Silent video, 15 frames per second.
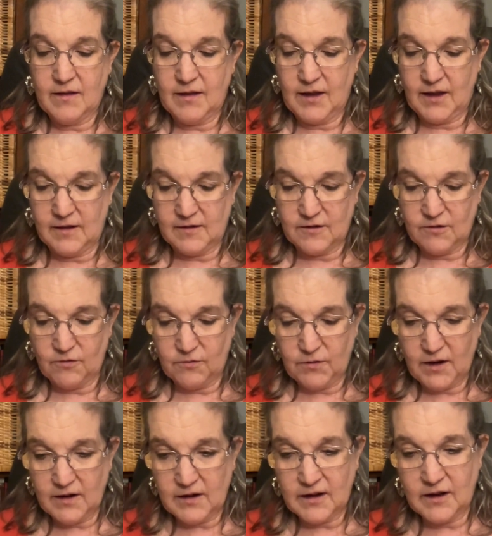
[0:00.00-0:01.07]
it's
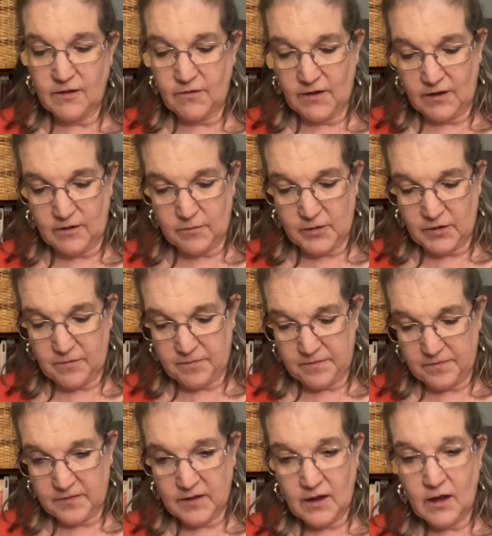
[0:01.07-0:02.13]
readily available.
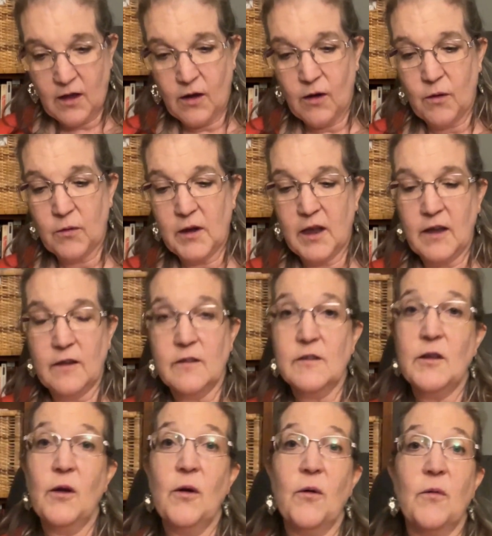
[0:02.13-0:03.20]
Okay,
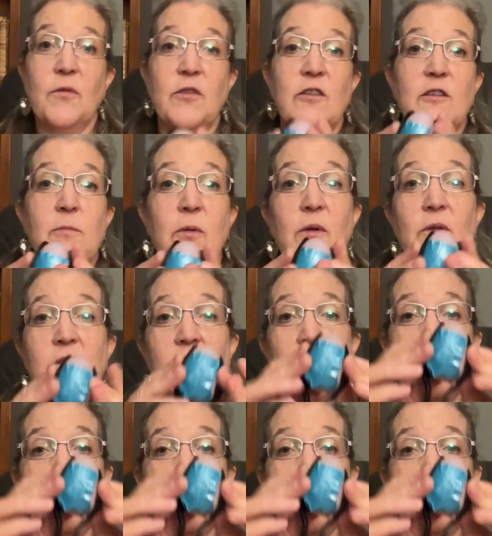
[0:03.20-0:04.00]
so the spoons I